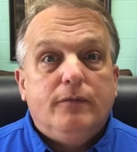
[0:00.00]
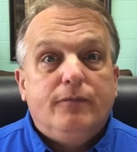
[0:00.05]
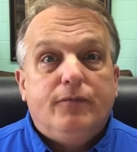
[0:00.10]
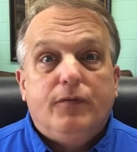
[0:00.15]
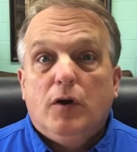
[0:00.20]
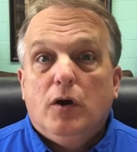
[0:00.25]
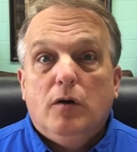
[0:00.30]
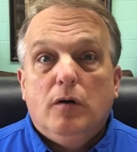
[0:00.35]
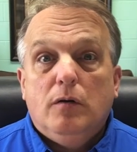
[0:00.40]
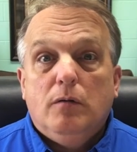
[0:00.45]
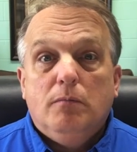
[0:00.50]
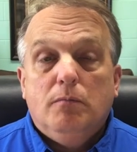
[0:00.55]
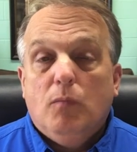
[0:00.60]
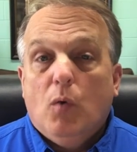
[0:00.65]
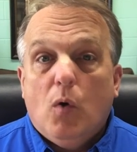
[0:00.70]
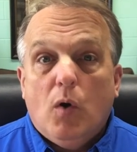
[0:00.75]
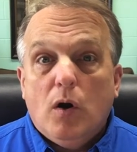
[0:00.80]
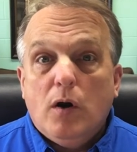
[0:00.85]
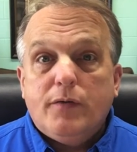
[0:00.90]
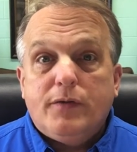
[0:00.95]
for
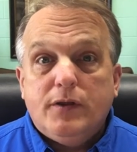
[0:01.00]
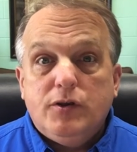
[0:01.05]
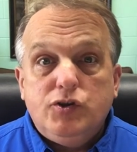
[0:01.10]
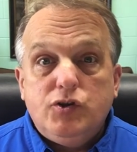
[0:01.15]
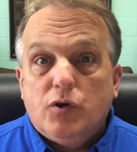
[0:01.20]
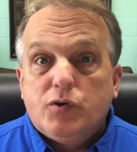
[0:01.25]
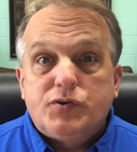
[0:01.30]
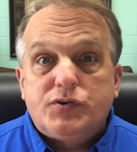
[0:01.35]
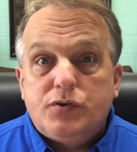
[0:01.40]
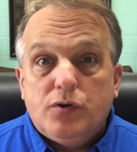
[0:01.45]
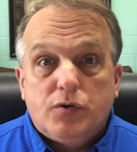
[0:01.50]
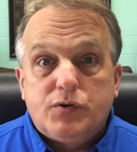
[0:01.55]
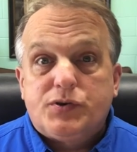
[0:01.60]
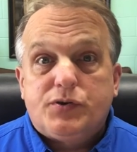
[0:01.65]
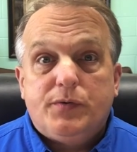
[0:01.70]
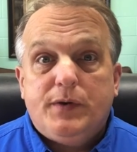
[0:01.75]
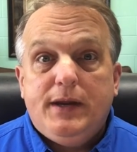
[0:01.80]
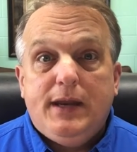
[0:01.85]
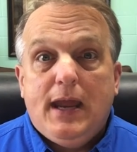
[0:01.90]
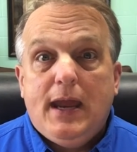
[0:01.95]
more than those
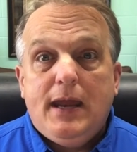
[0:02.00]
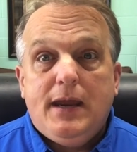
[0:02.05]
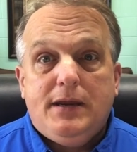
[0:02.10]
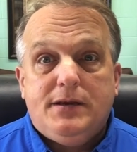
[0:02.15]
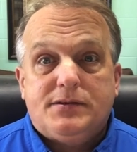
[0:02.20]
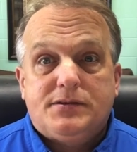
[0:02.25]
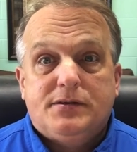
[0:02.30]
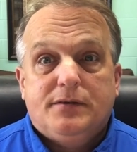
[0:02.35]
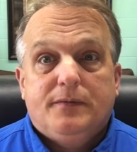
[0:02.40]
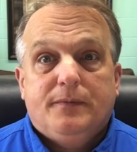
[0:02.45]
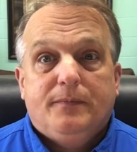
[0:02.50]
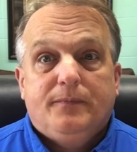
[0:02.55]
3 days.